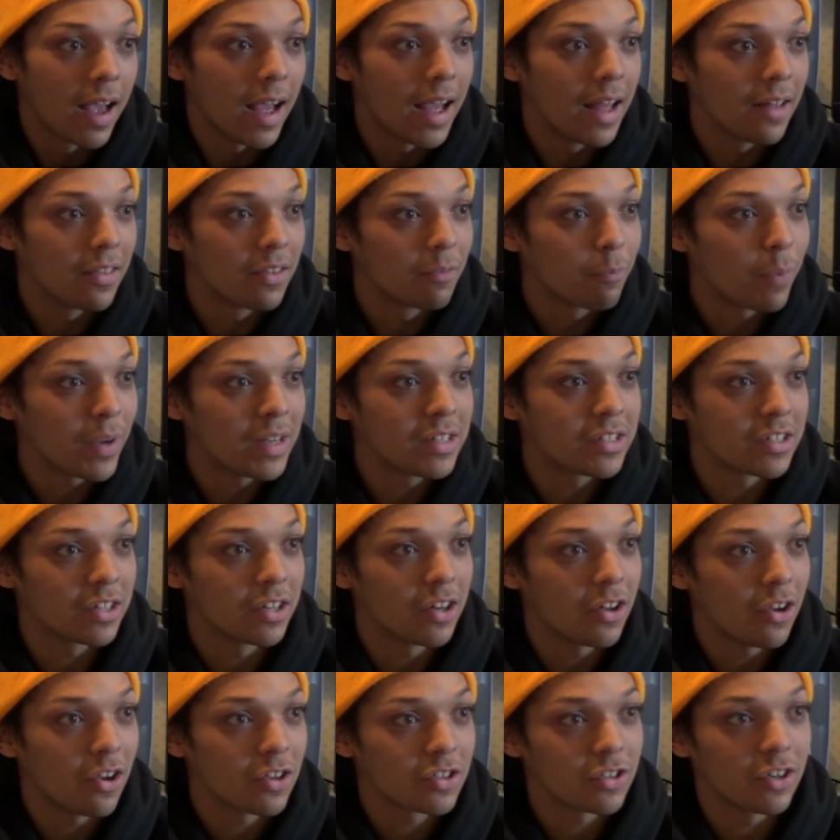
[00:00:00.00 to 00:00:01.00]
And
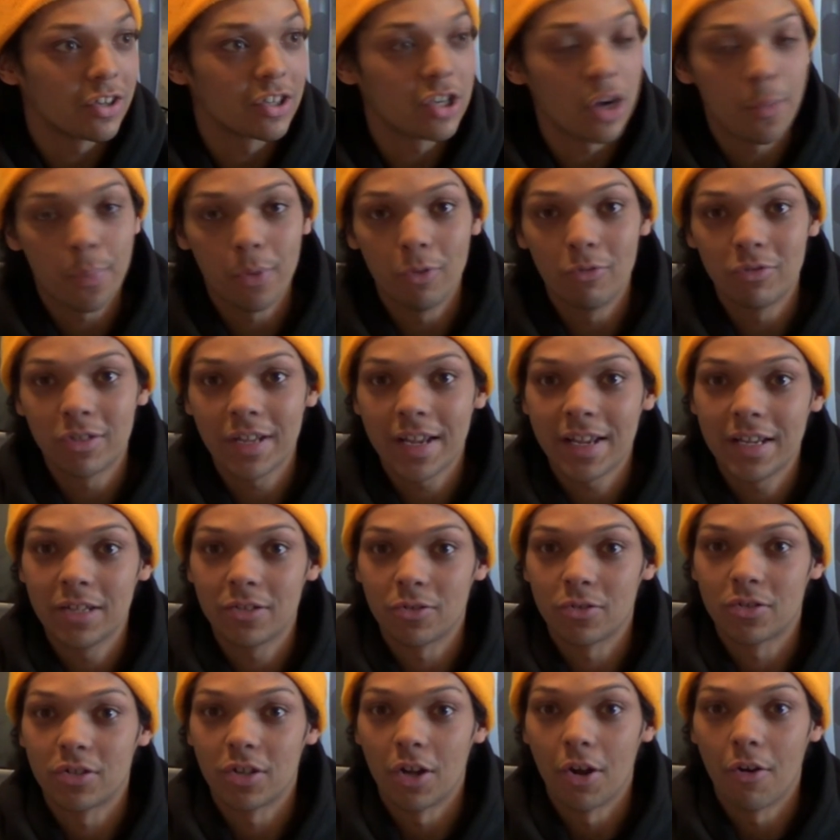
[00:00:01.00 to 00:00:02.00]
basically, the last like couple of
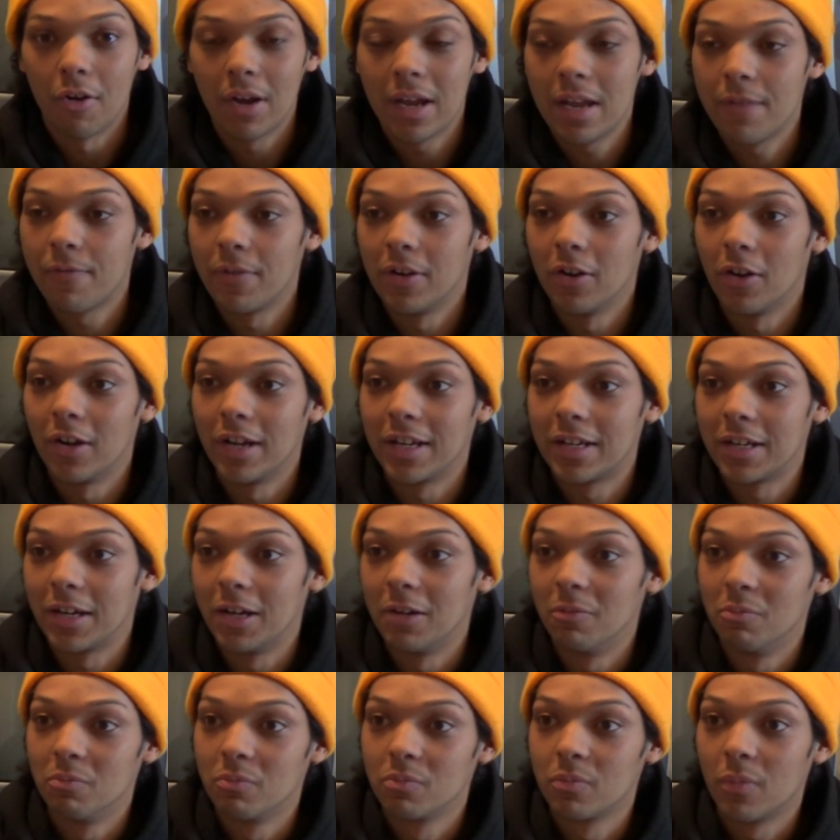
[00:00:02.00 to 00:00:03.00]
days or so, I even
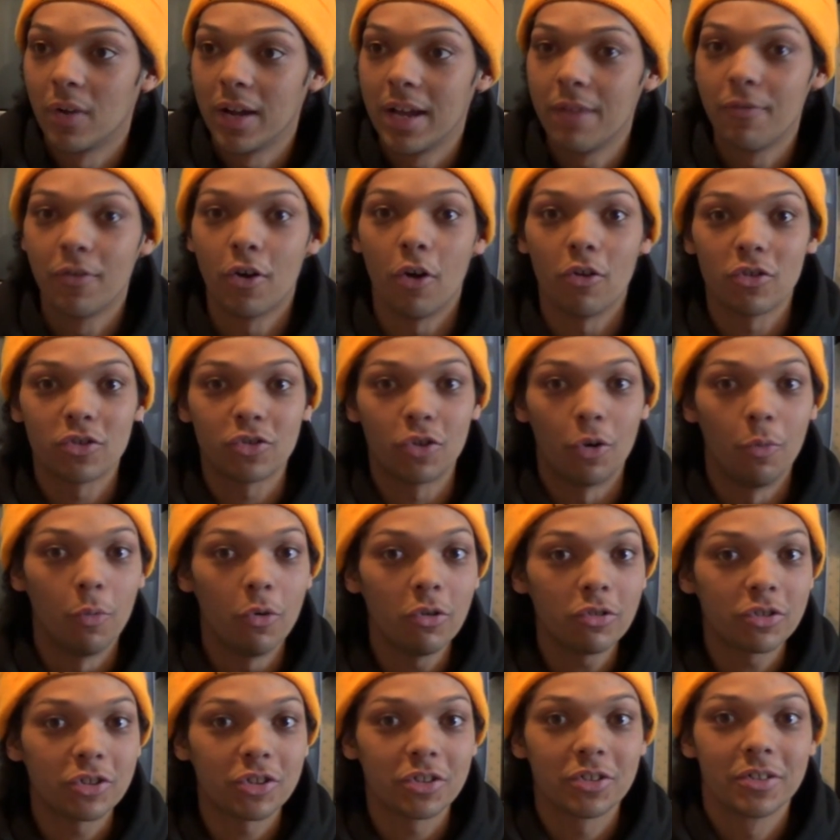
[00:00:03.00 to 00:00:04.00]
got a
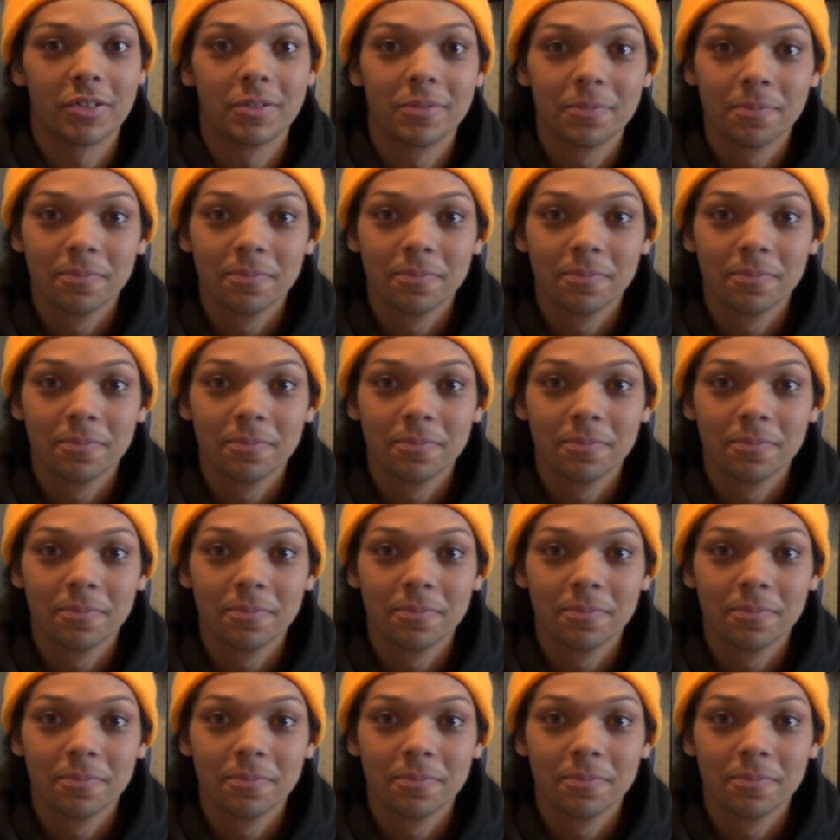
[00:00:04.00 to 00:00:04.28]
stopwatch,